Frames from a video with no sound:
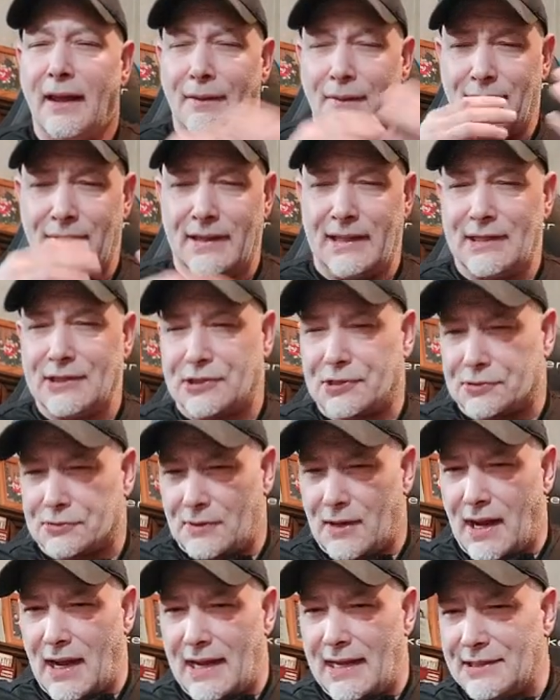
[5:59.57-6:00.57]
The
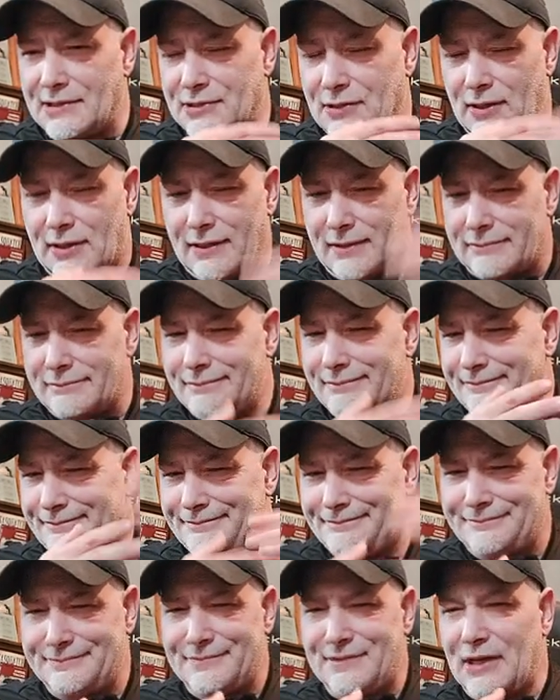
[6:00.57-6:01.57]
strides are,
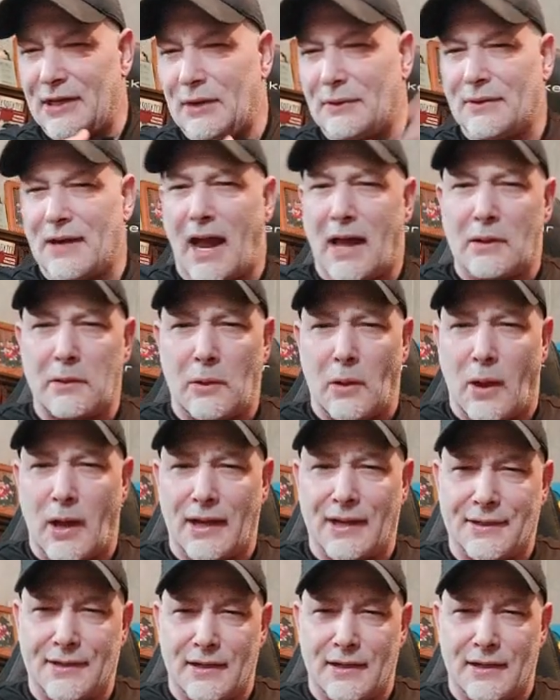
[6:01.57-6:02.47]
you know, not long